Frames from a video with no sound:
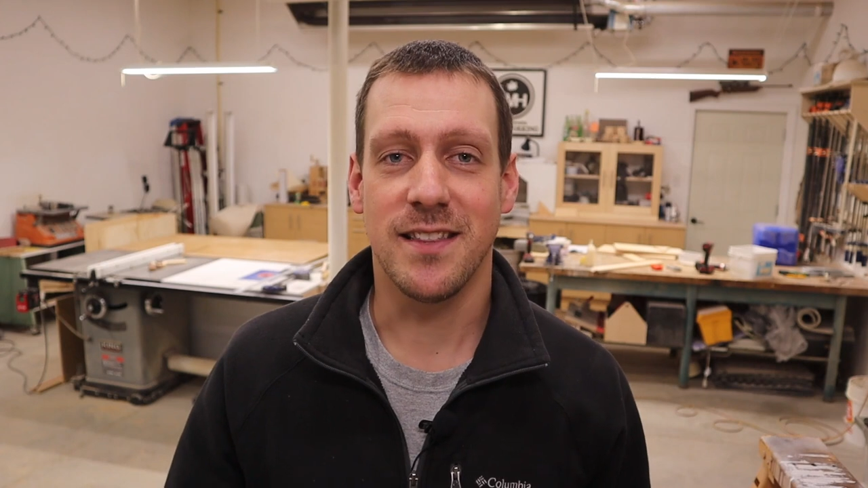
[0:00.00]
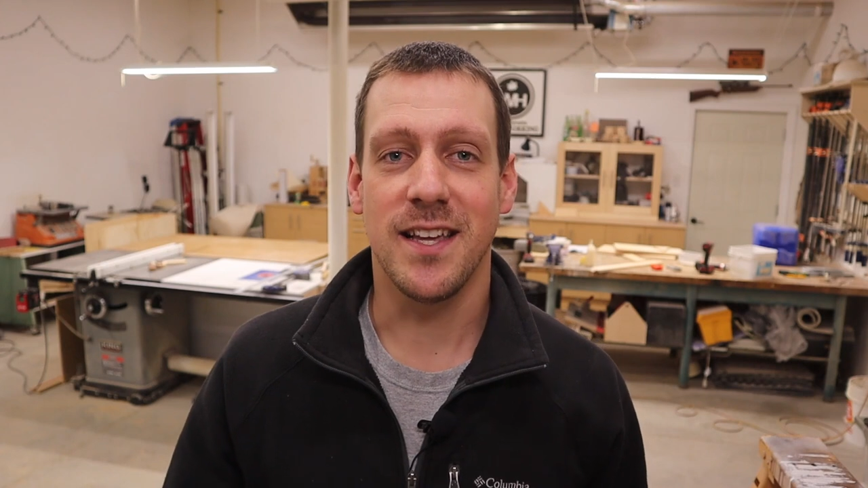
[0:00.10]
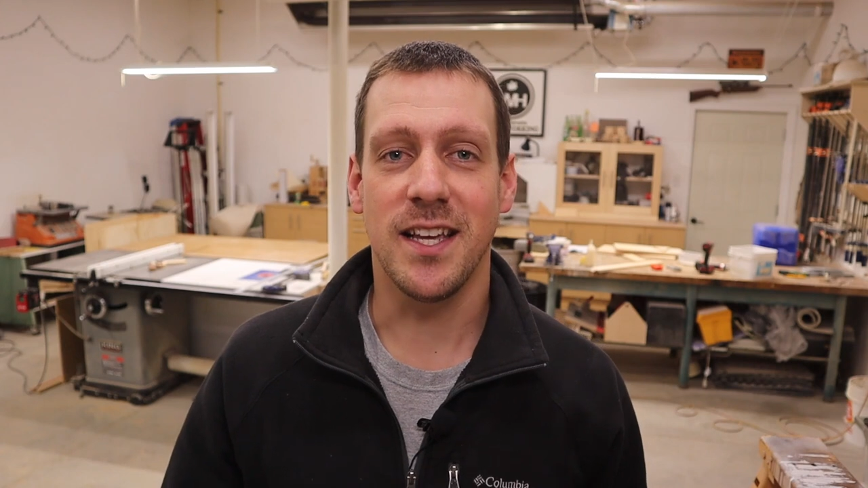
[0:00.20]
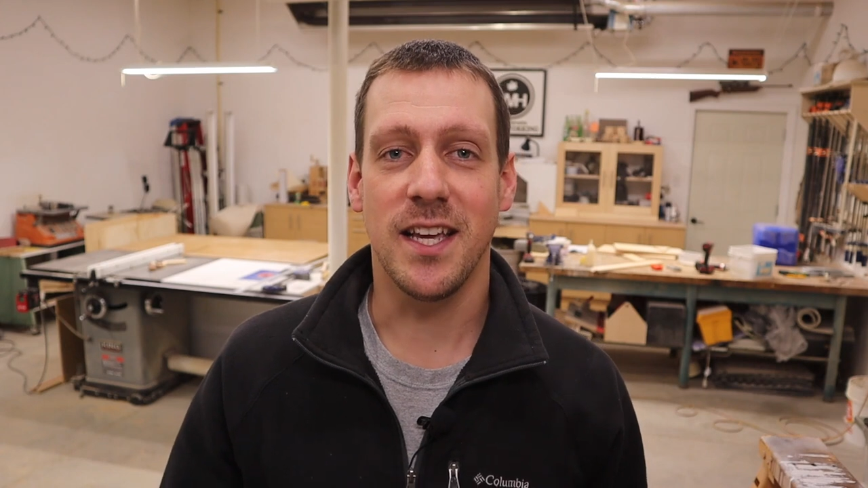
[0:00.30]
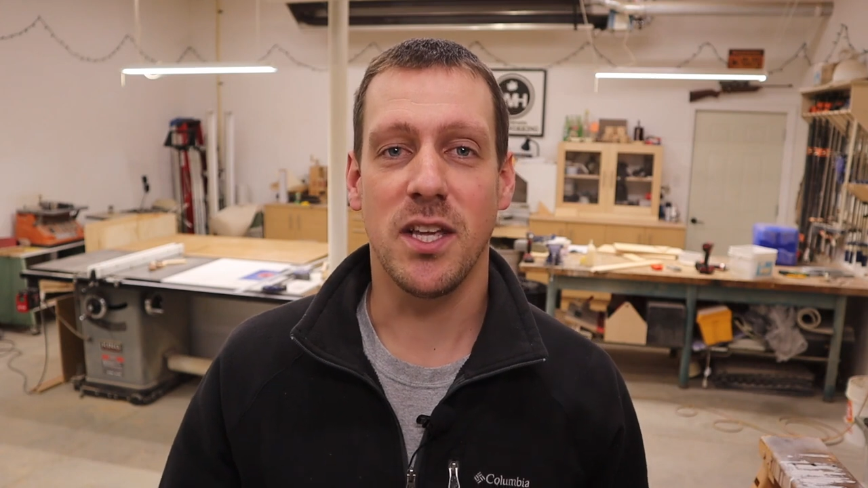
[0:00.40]

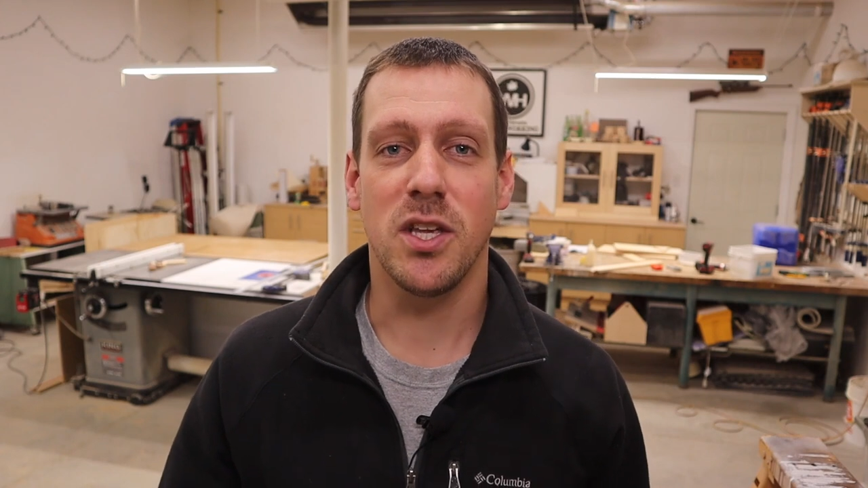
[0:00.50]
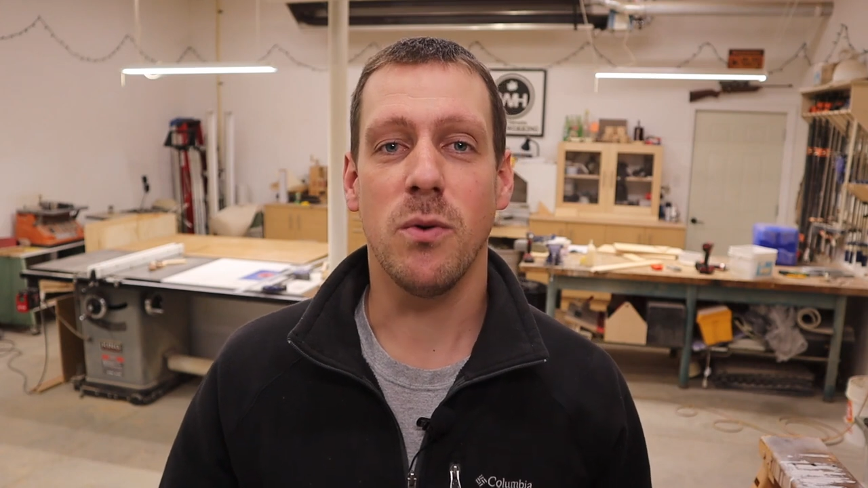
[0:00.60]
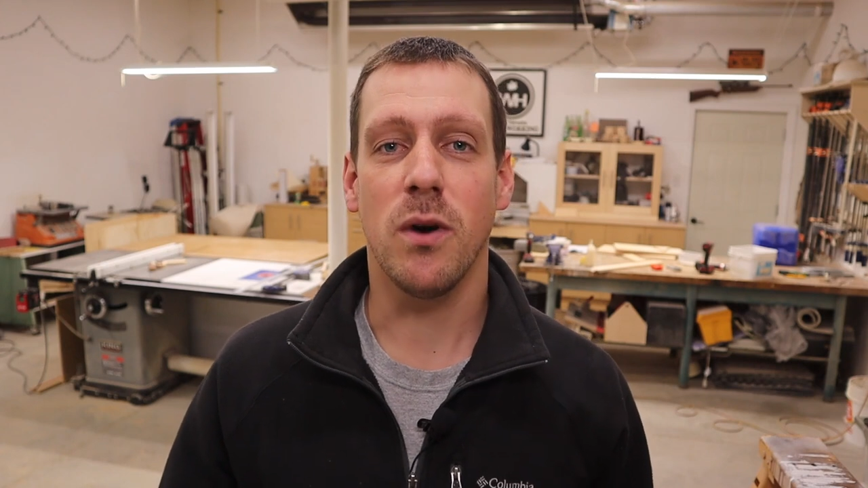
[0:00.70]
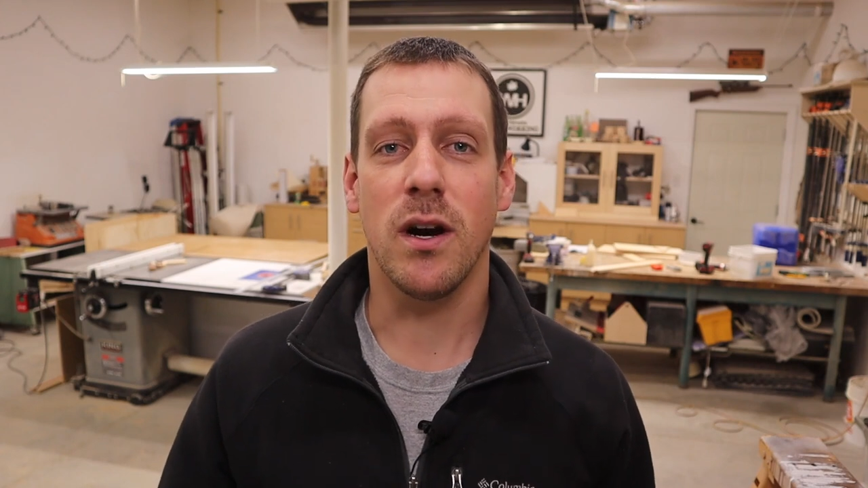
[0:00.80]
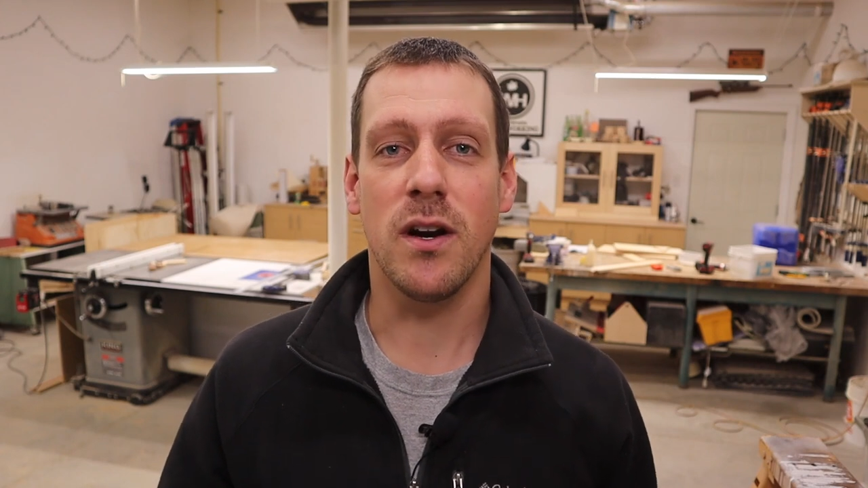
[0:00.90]
thinking
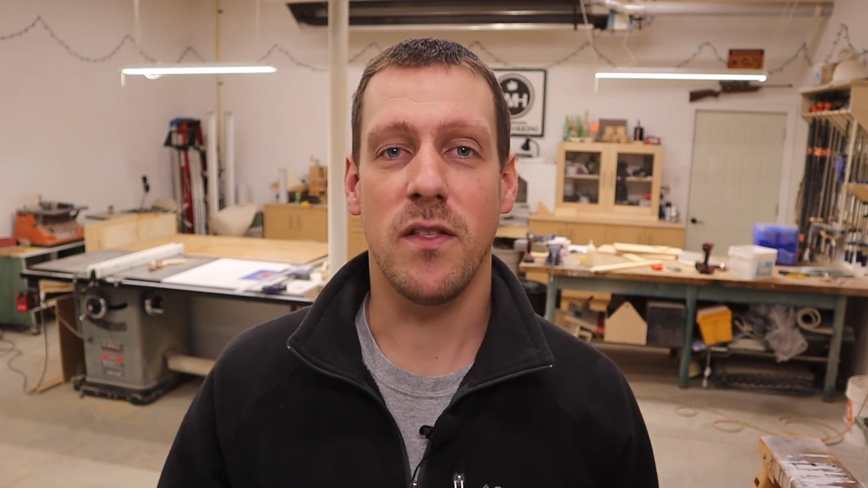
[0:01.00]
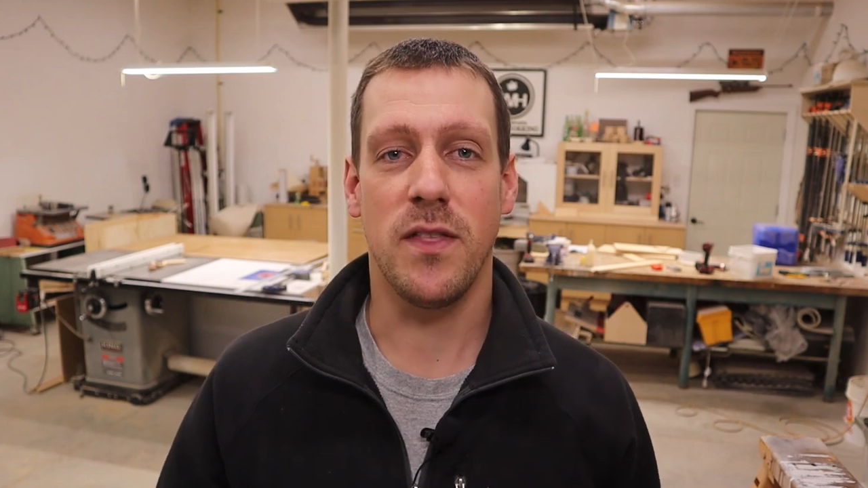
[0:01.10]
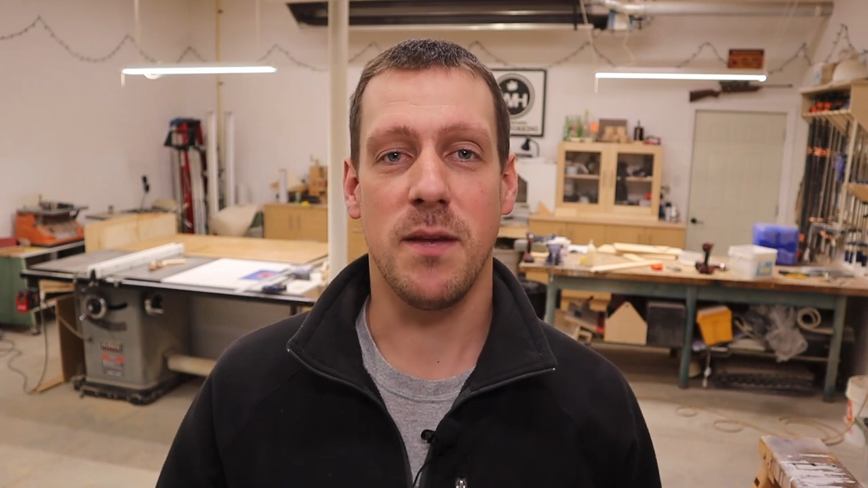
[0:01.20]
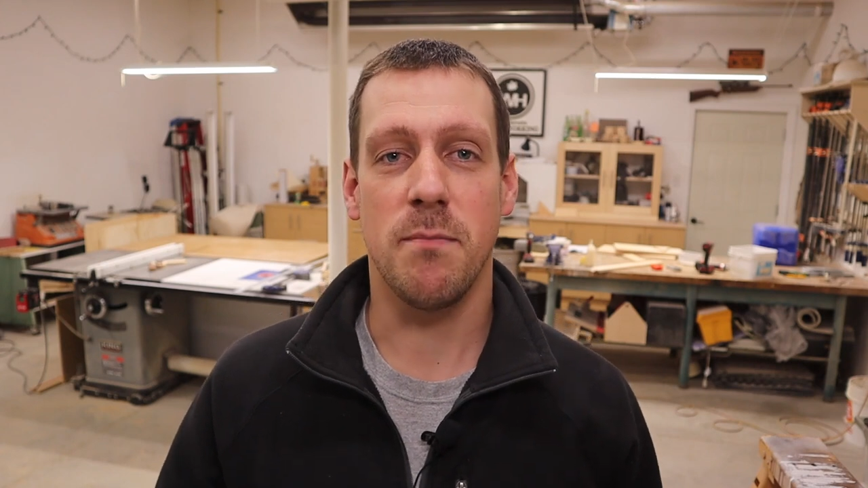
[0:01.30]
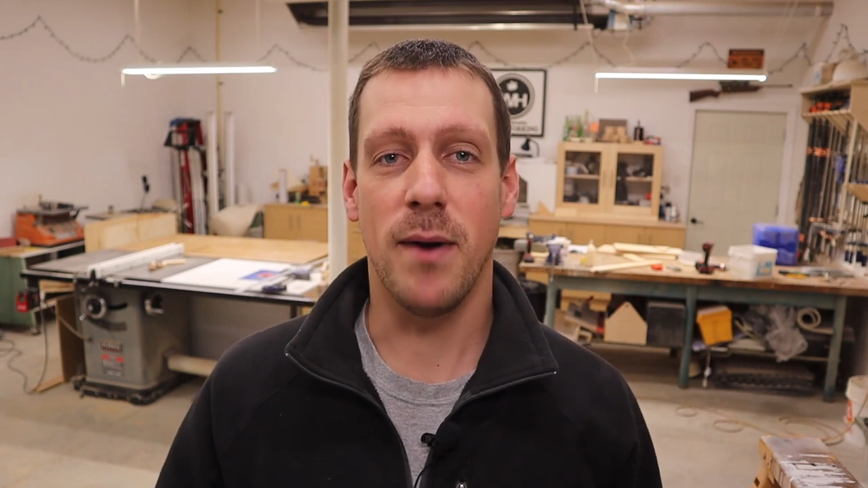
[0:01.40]
you are
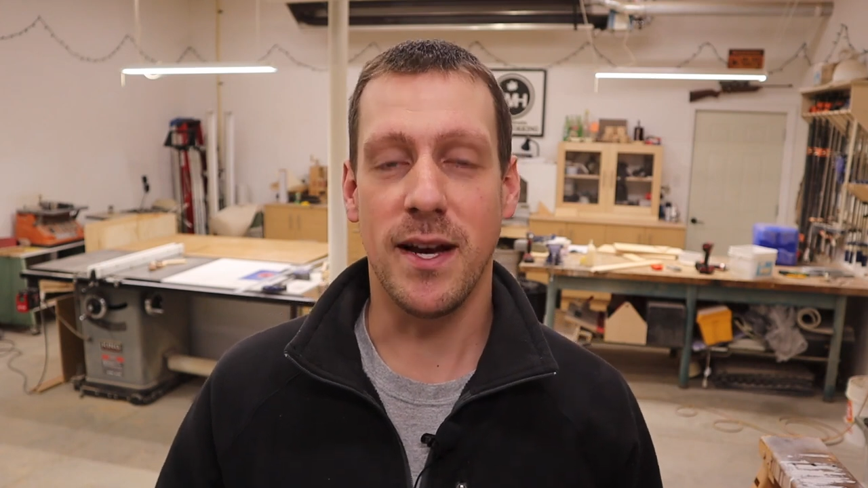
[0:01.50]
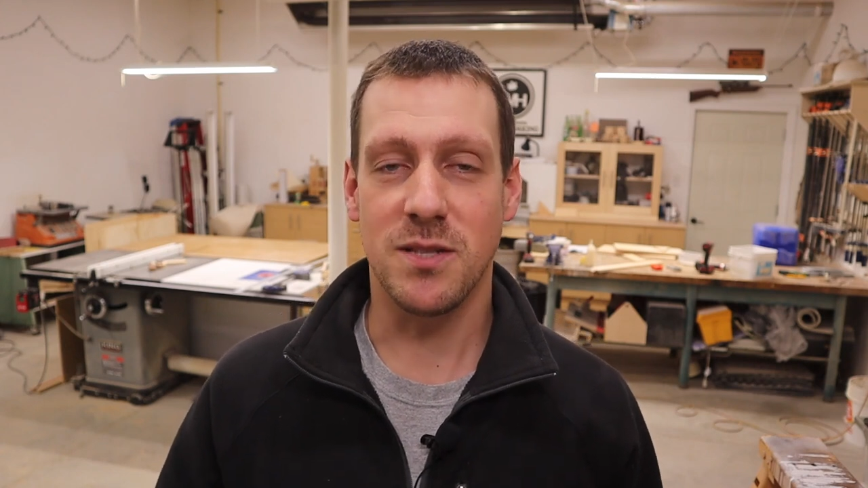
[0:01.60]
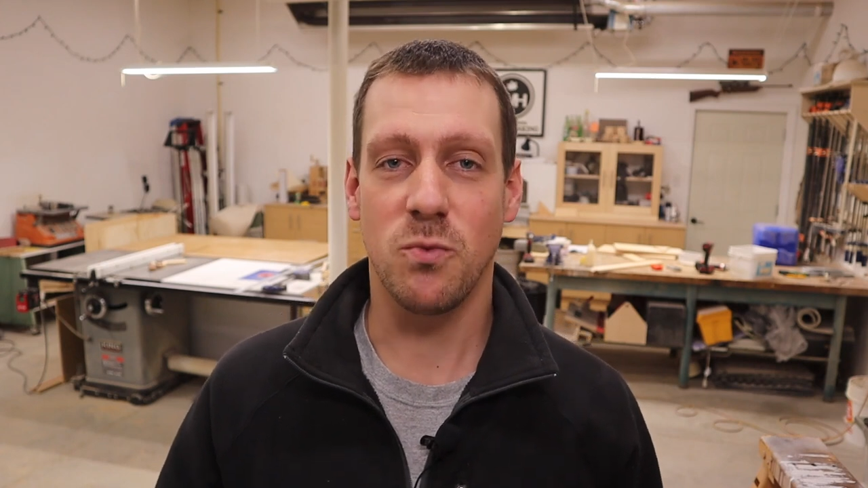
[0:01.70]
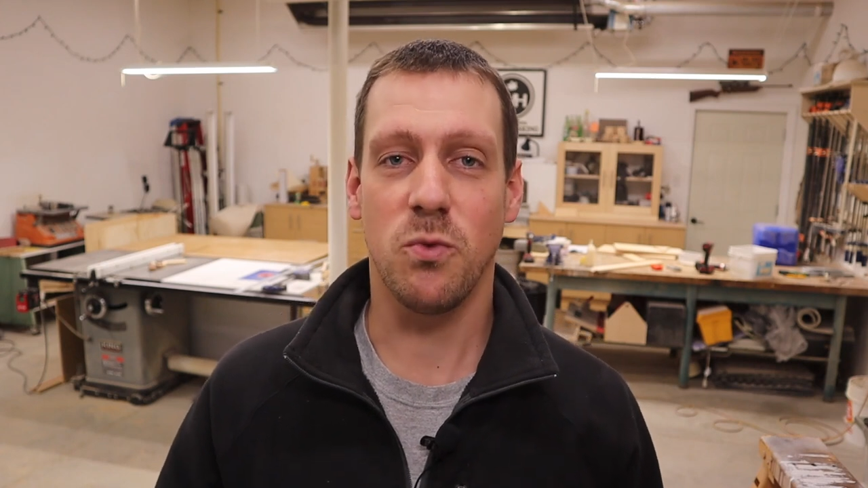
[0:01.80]
the best